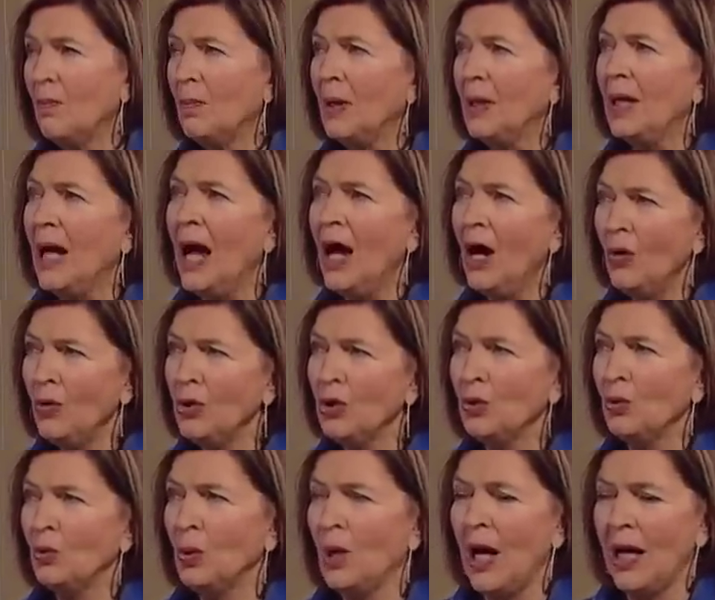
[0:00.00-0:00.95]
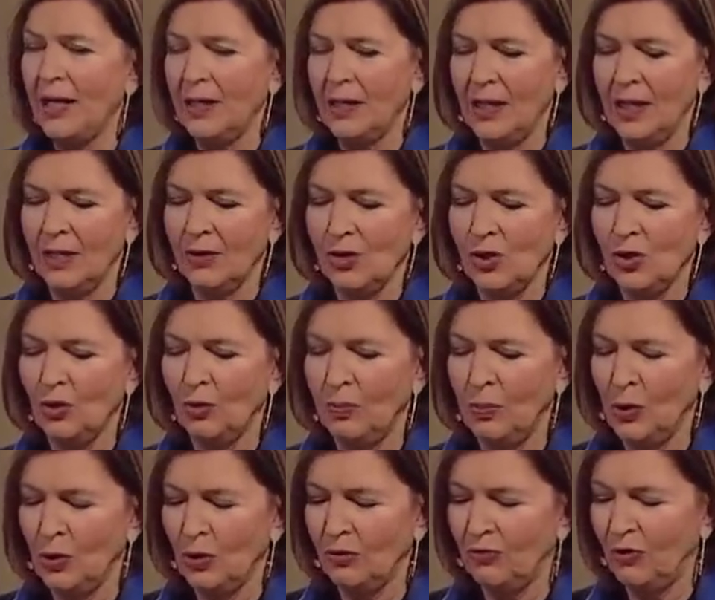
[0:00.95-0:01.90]
But how you write is so
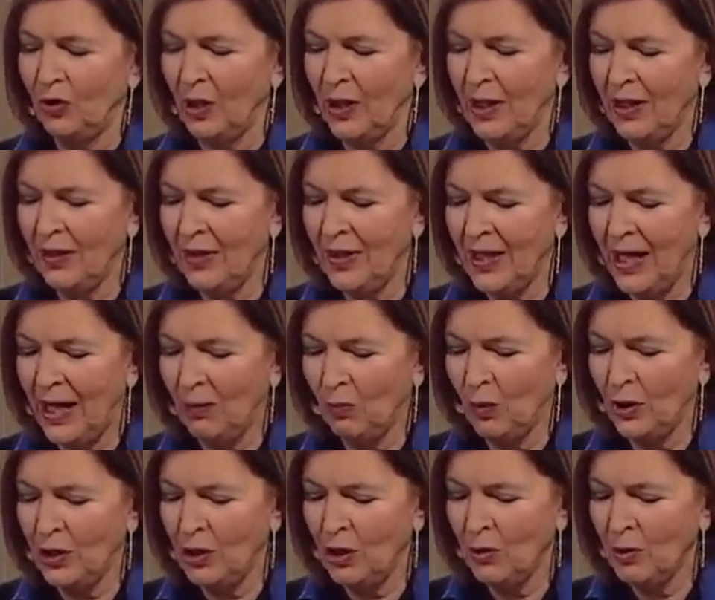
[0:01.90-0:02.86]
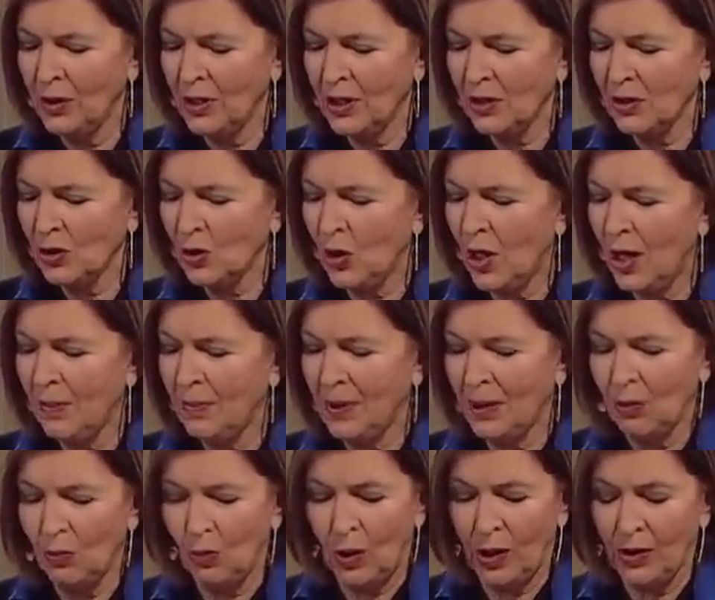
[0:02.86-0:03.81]
beautiful in that when you were
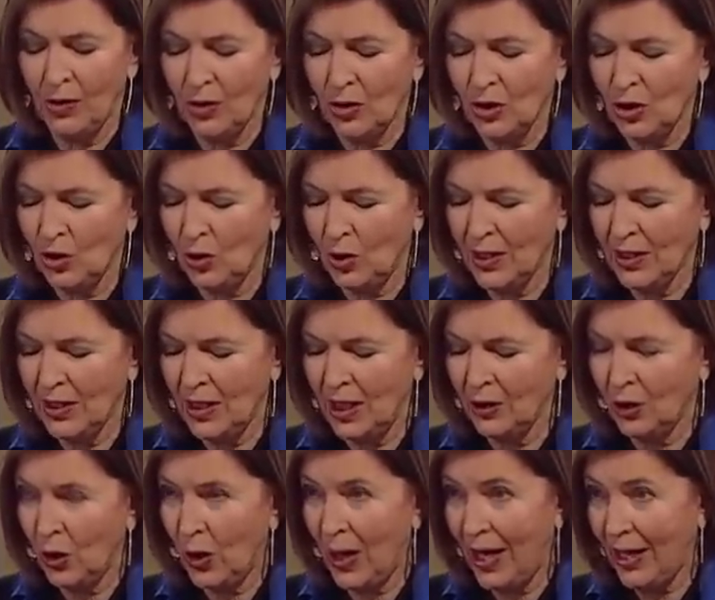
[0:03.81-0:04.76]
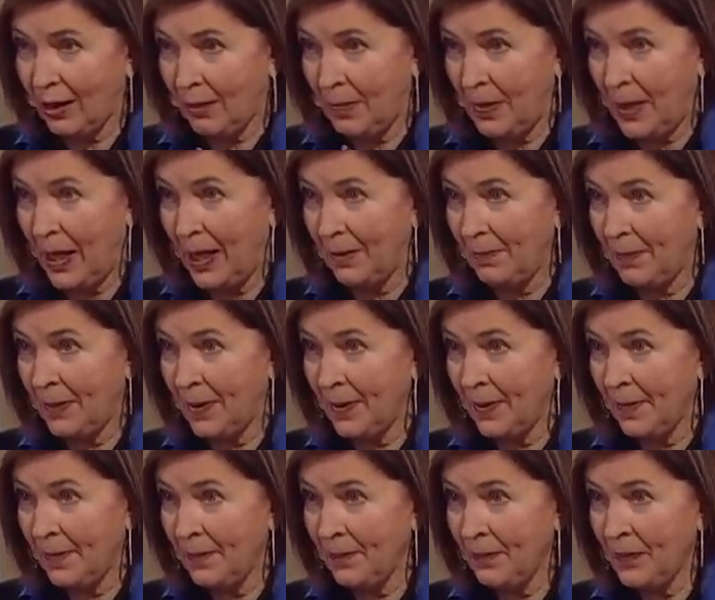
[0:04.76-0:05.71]
describing in one of the stories a crack pipe.
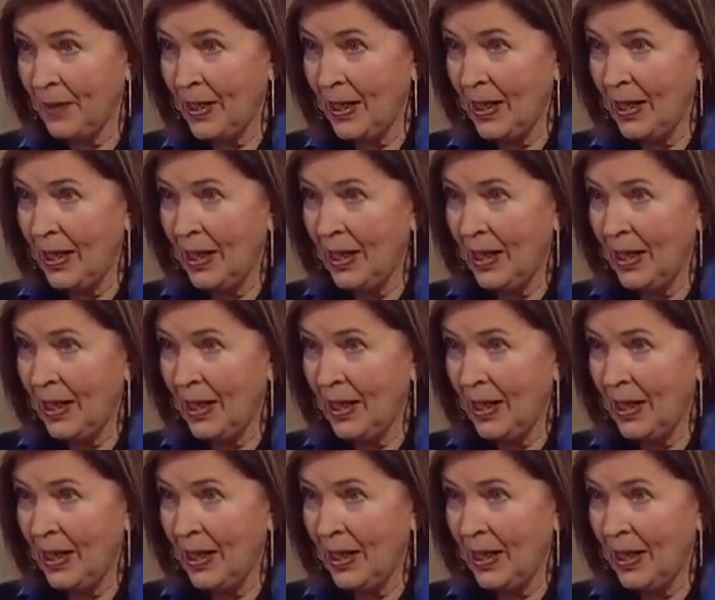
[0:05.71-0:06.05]
Yes.